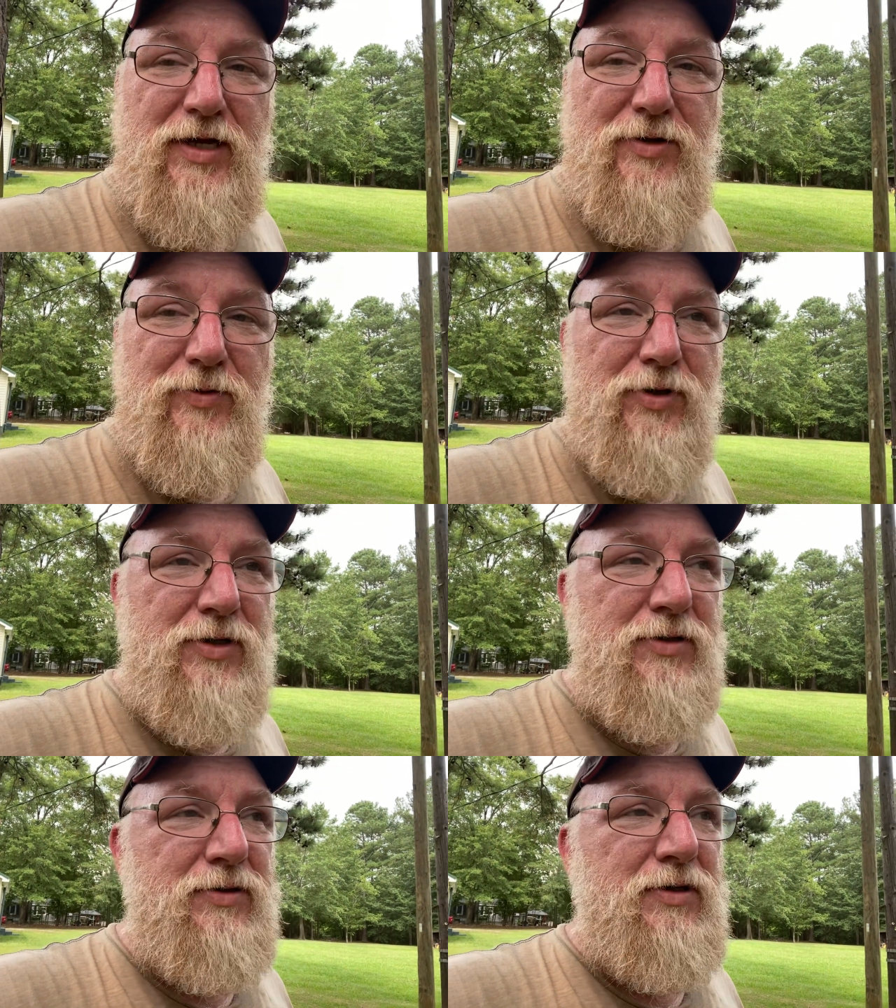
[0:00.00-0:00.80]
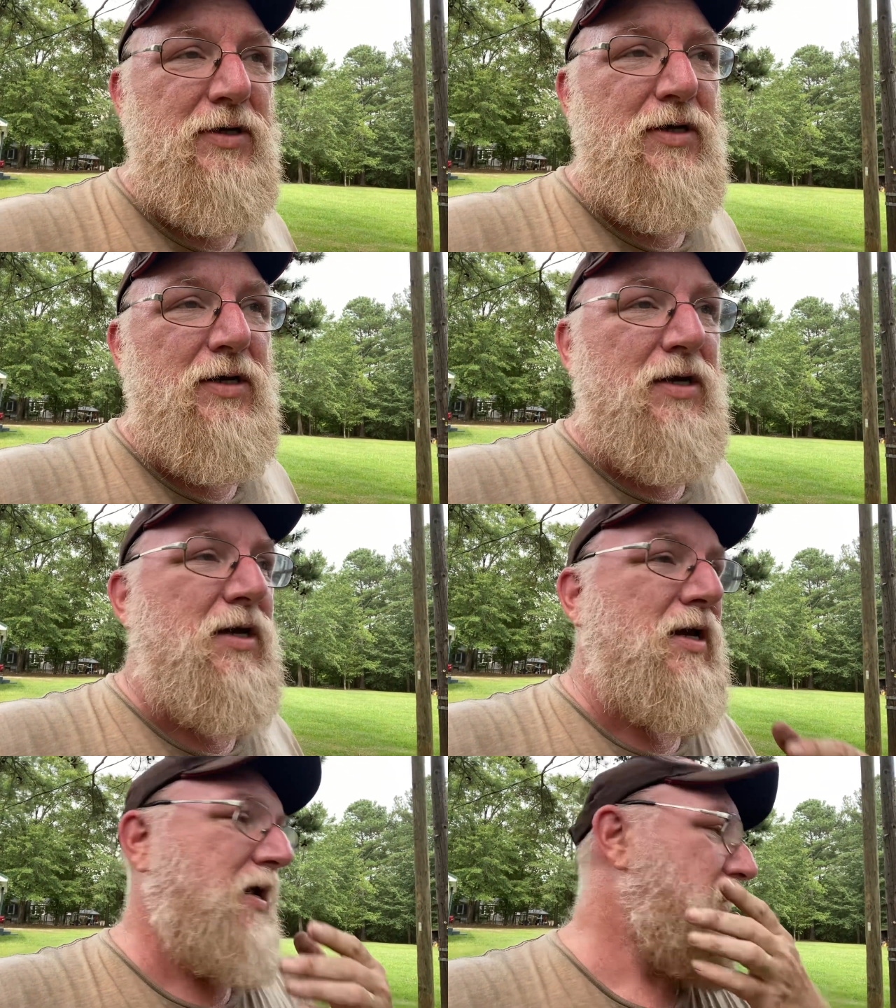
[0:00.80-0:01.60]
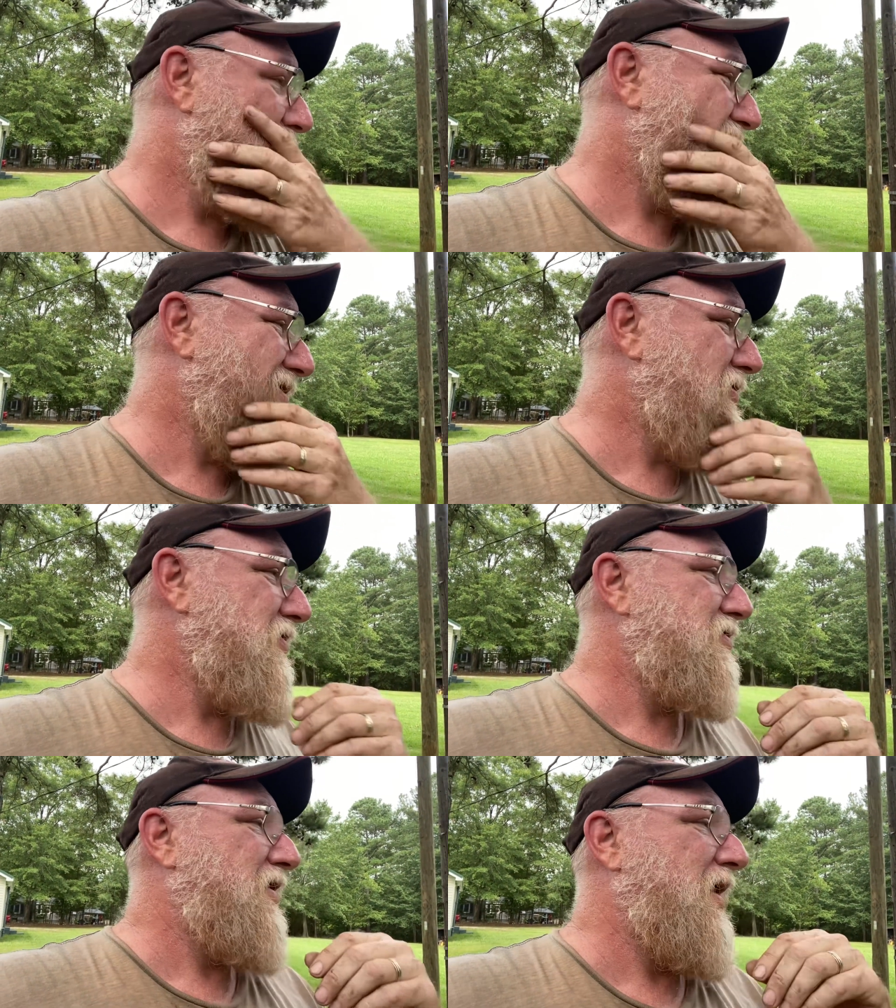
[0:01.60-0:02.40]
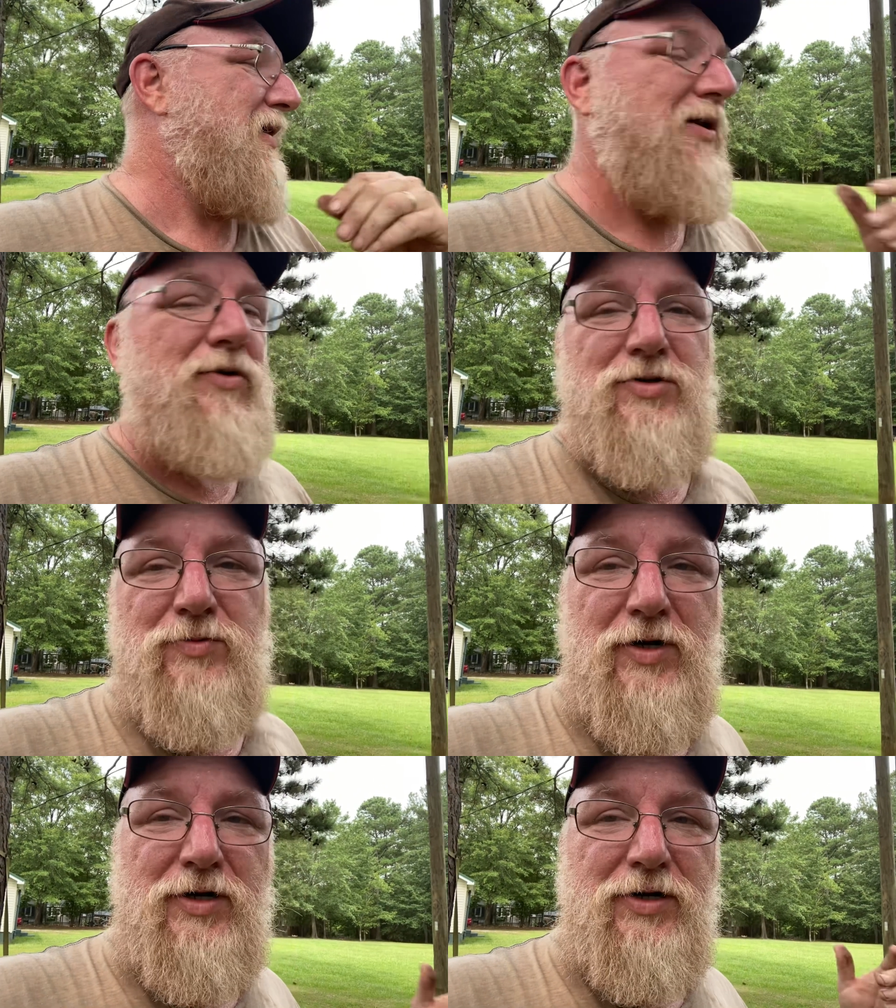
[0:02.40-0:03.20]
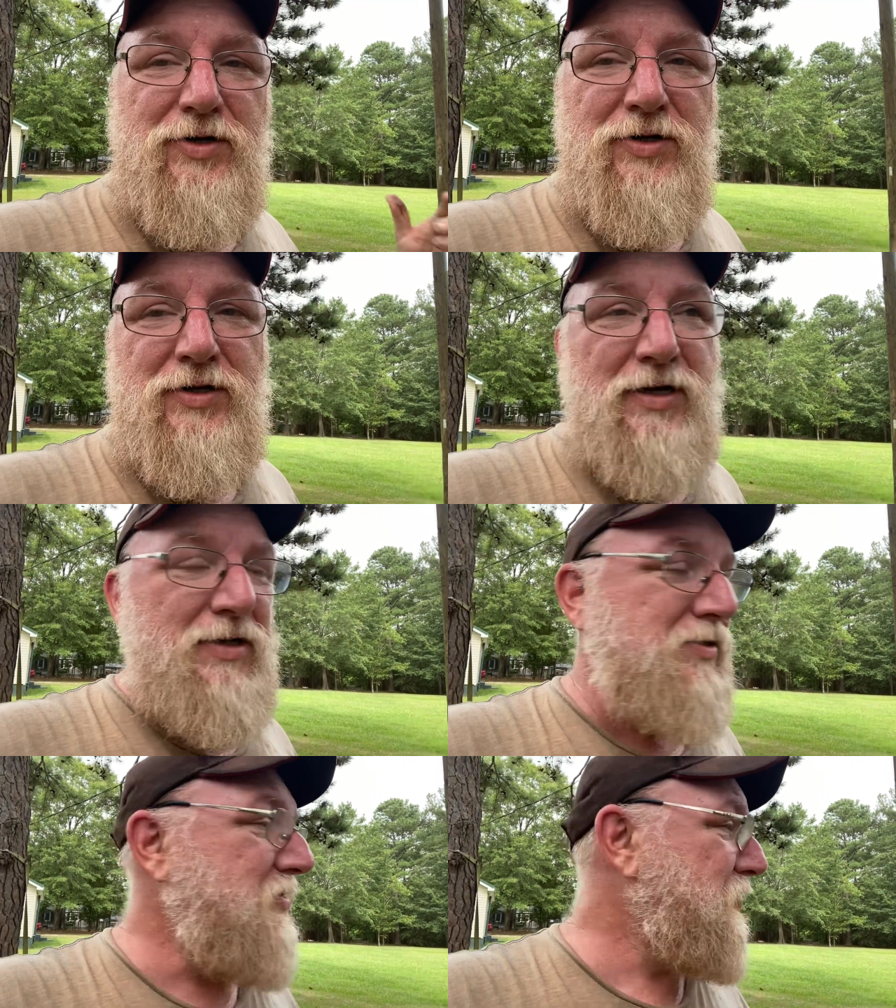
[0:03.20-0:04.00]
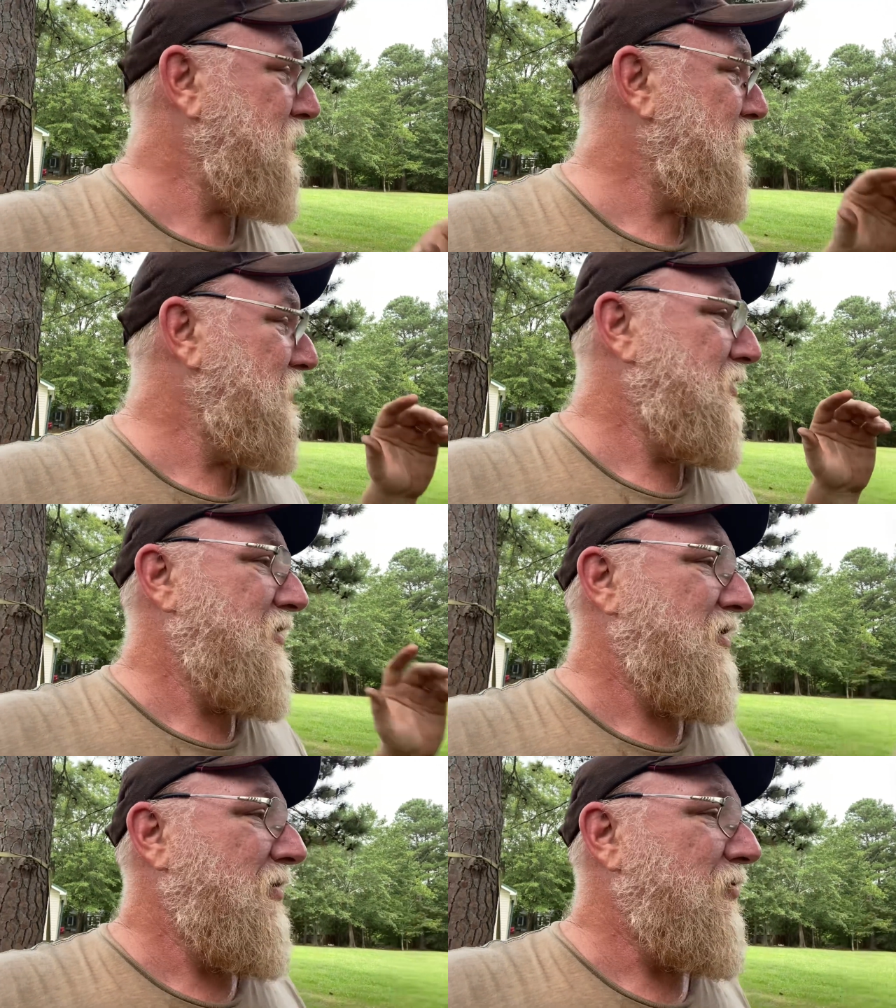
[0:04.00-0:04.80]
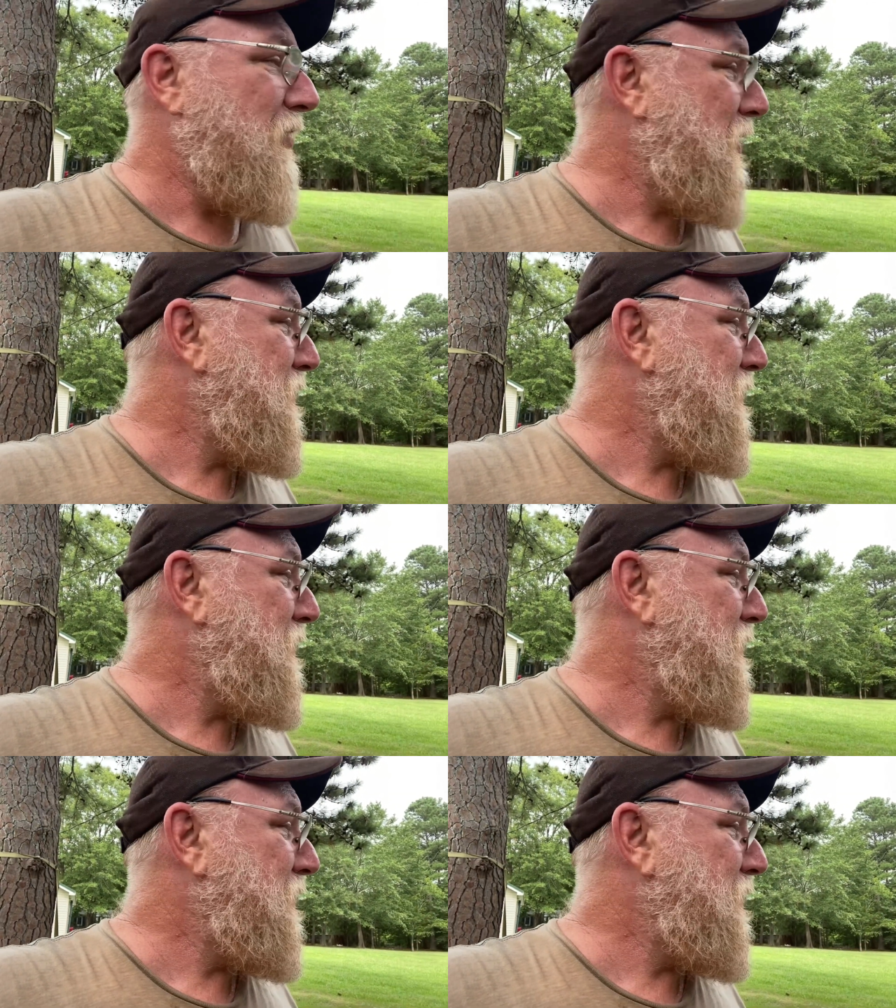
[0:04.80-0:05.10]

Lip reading: to run, and as soon as I know it's running good and it's good, I'm gonna wrap